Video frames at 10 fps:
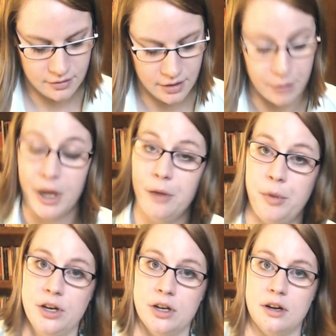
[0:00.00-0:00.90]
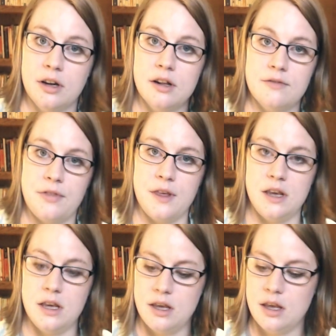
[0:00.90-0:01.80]
in my opinion, of
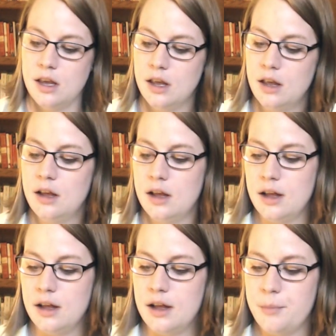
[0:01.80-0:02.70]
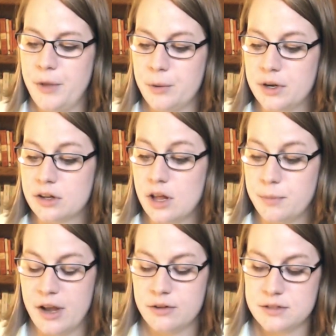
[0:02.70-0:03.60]
the uh, Penguin
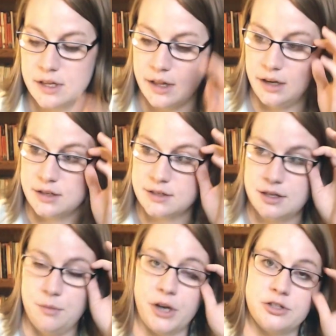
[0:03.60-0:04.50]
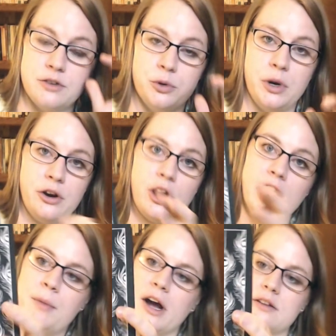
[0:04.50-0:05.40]
Clothbounds, and that is The Picture of Dorian
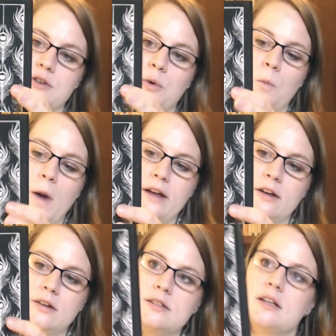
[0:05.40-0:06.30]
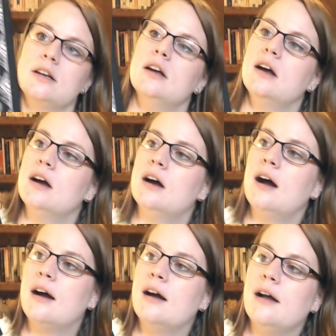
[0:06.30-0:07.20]
Gray by Oscar Wilde.
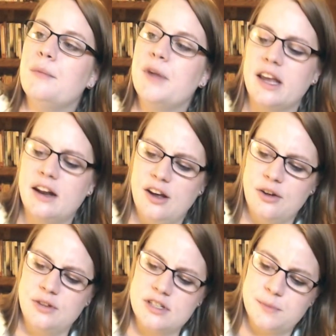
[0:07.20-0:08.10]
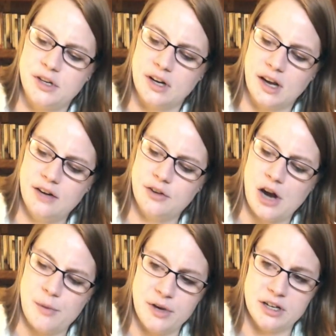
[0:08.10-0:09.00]
Um, again, I own this, but in kind of a
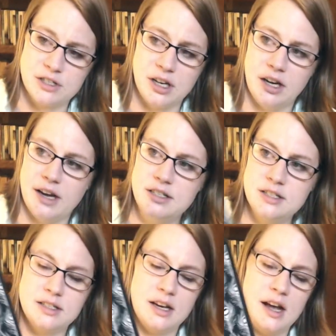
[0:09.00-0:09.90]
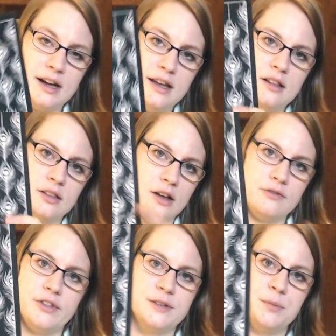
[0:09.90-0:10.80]
crappy edition. I just, I love
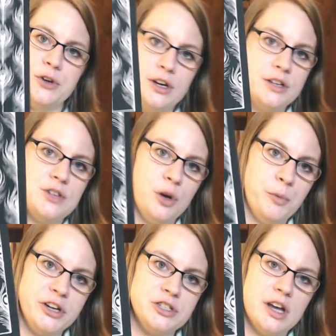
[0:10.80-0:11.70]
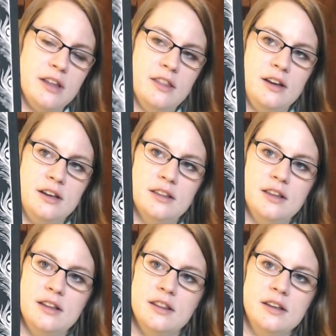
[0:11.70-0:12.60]
this book so much. I think
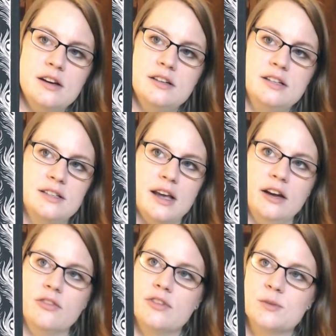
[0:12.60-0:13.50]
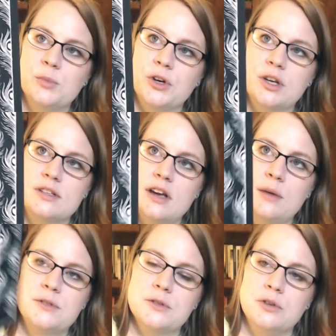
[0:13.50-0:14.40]
that the design of this book is
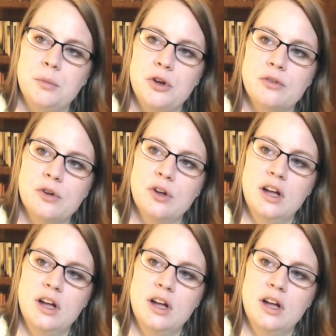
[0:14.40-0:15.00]
absolutely beautiful.